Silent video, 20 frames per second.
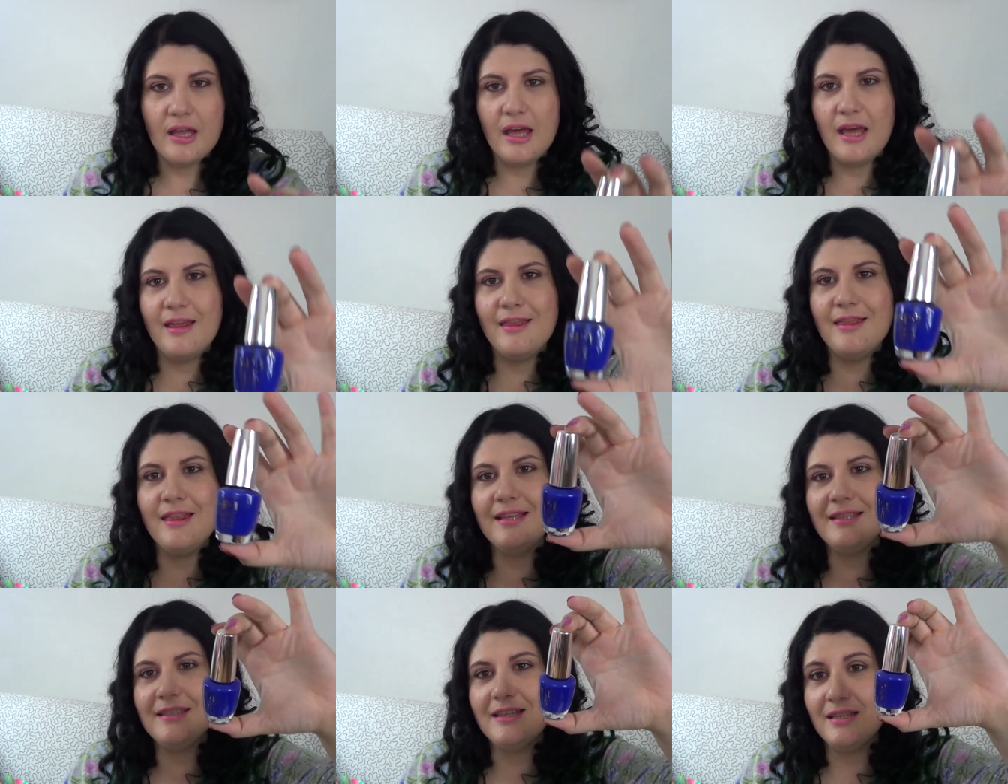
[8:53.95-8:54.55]

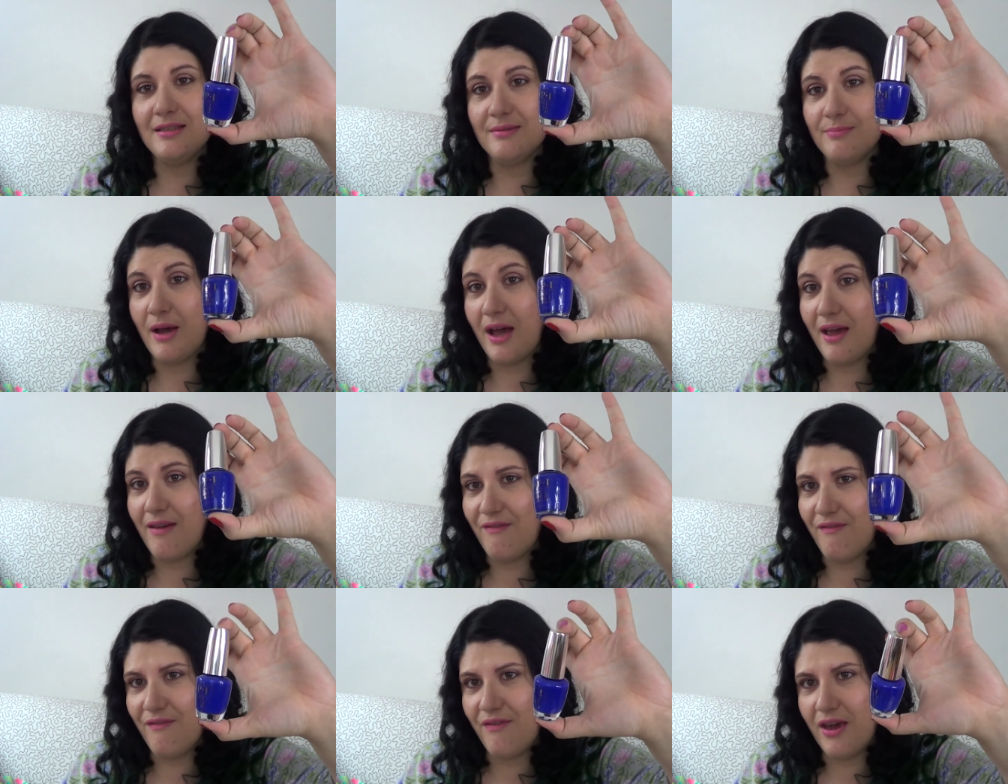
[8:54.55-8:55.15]
And this is
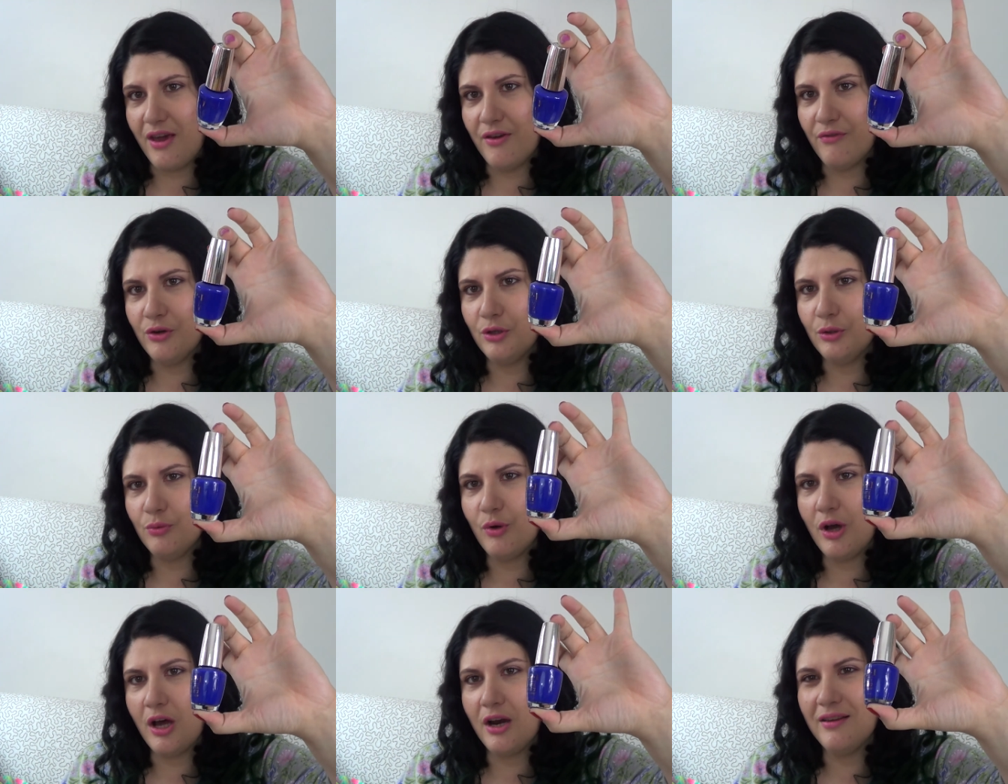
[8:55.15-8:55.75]
my
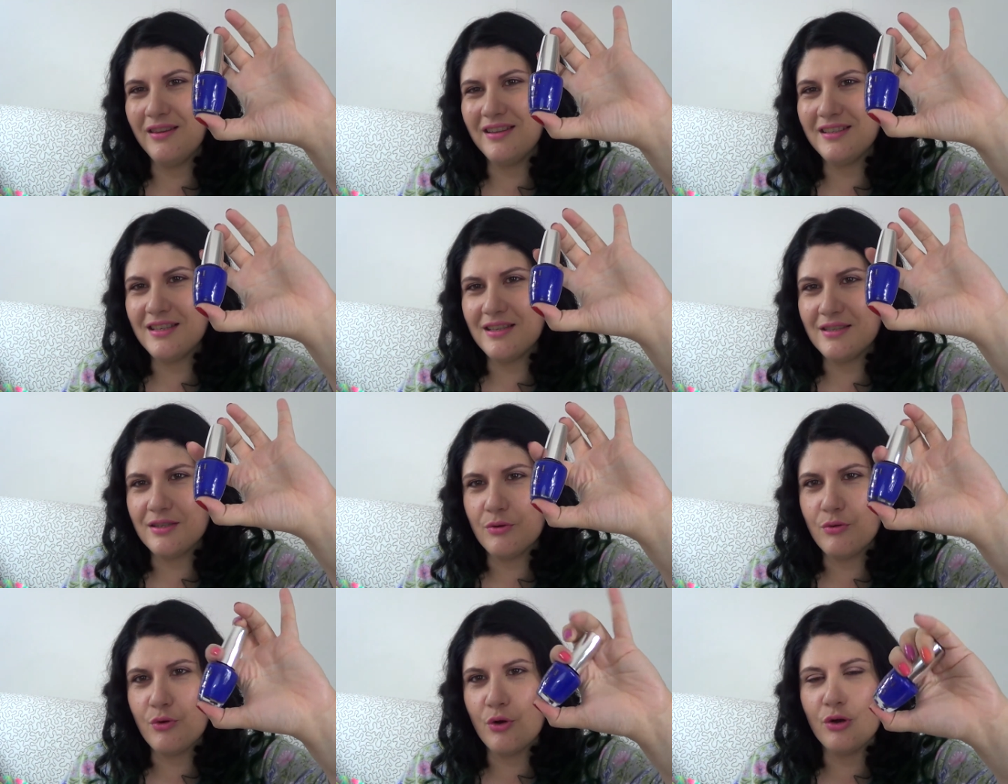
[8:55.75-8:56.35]
favorite one. This
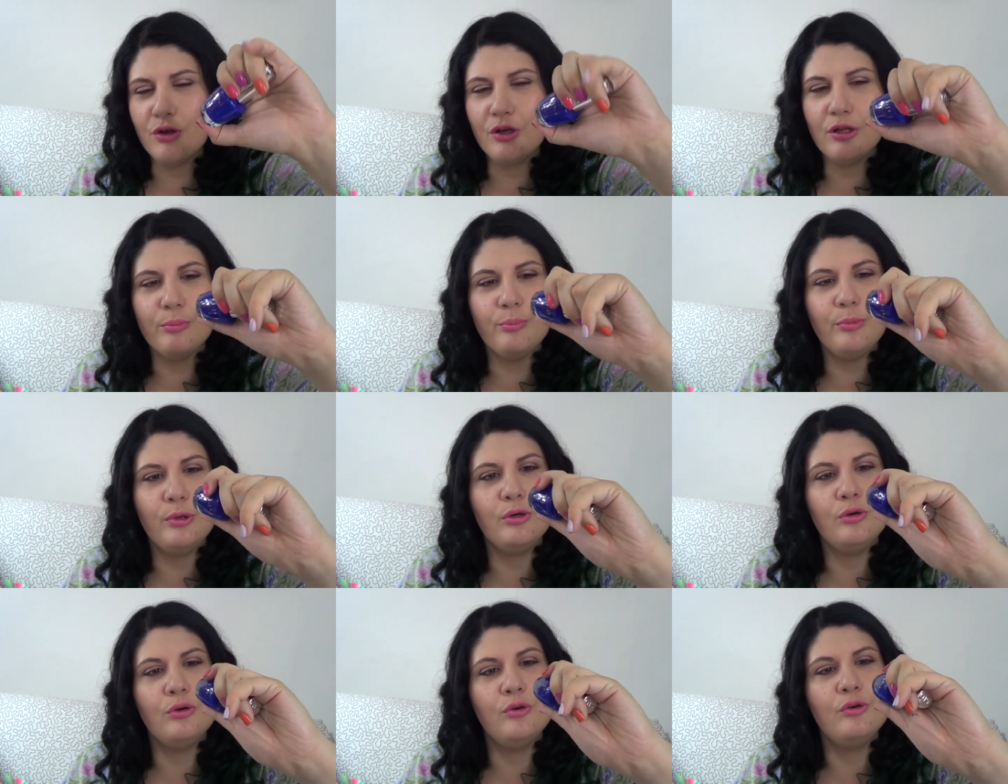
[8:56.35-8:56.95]
is a royal
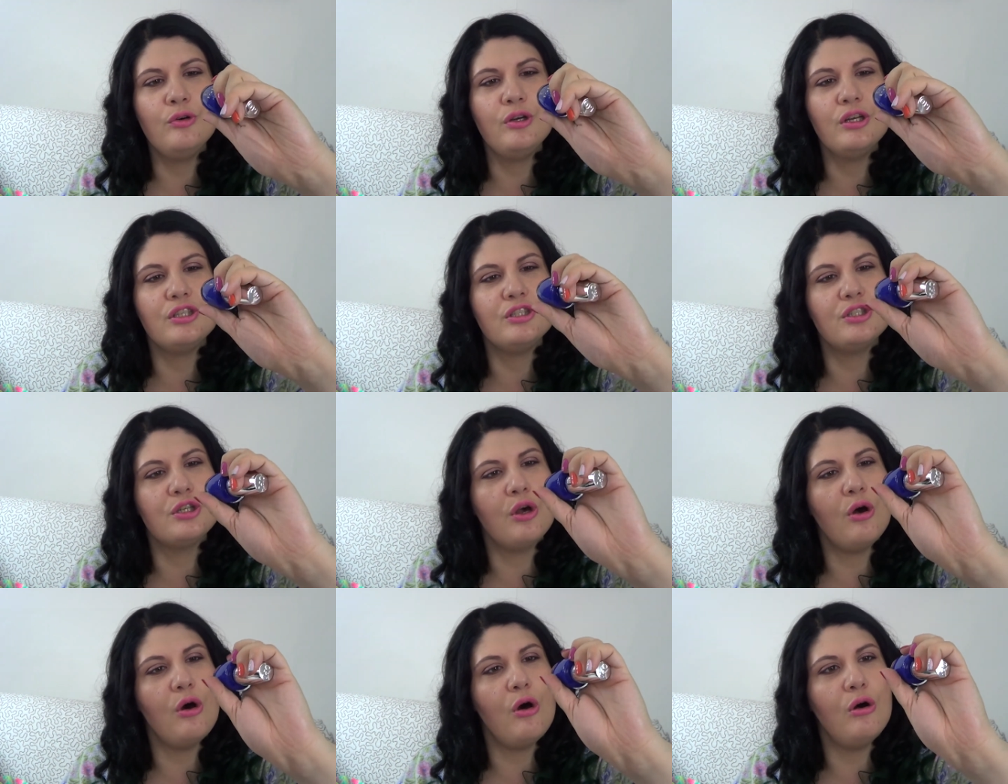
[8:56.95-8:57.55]
blue.
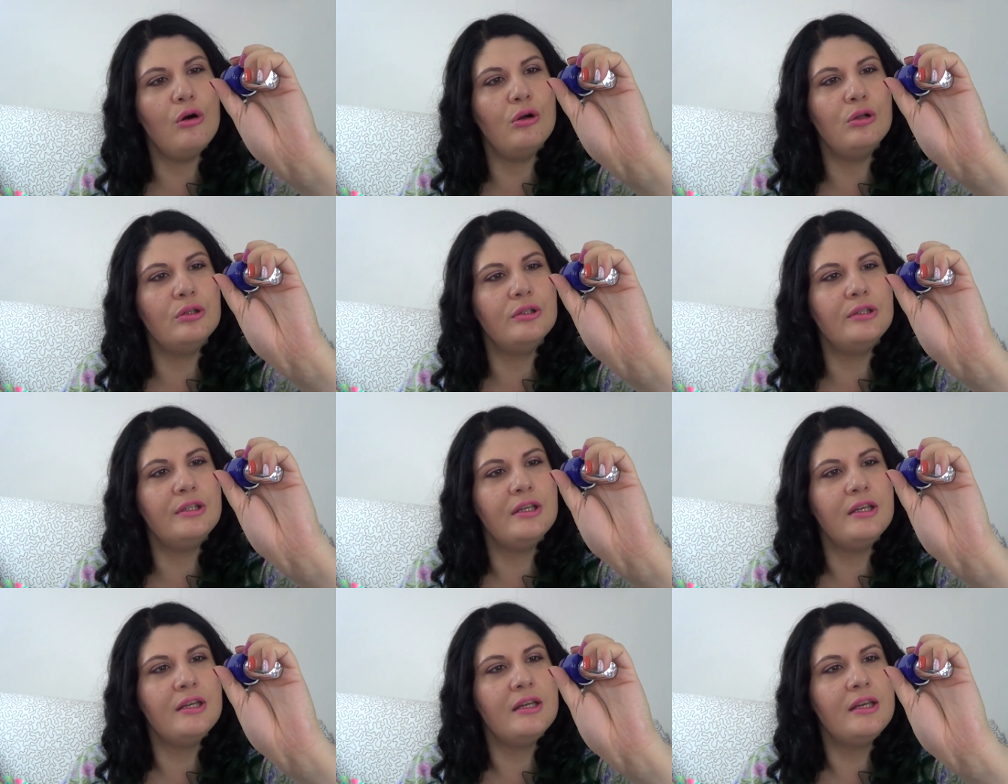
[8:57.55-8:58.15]
It's called